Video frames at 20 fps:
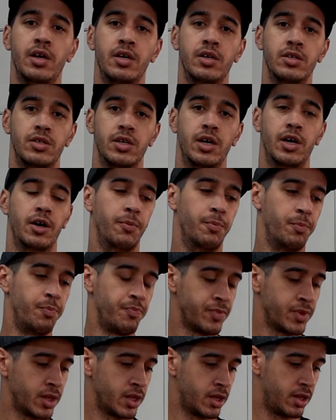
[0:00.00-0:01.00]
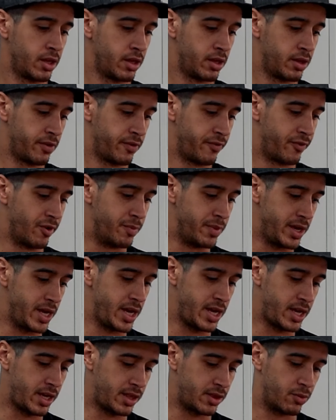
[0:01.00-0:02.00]
So for
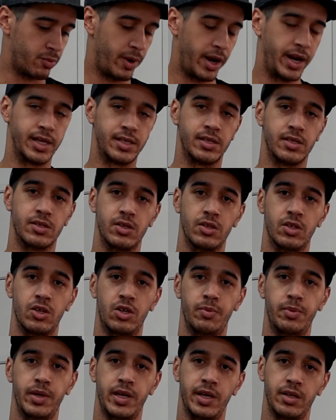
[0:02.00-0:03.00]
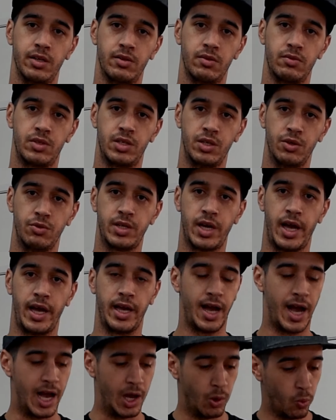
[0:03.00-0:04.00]
me, the radius is a little bit too
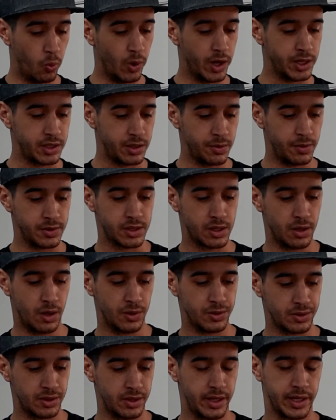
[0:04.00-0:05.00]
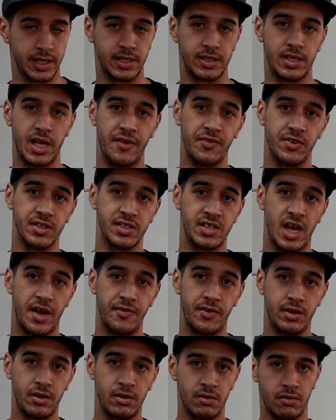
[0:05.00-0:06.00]
tight. I wish it was closer to like a
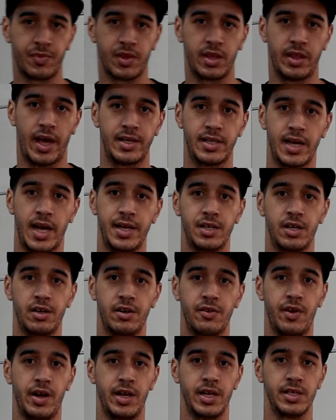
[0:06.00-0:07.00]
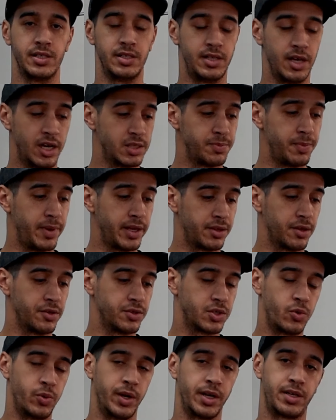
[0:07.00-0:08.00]
7.7. That tight turning radius does make
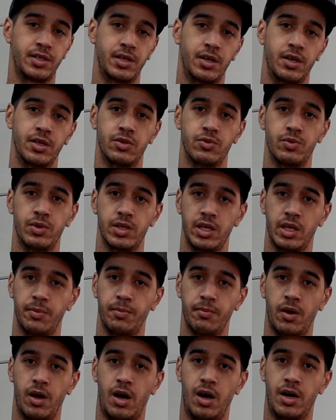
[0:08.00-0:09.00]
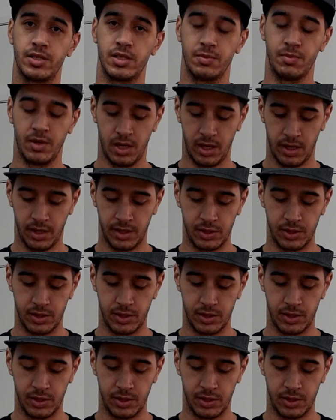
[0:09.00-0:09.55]
those quick turns really awesome.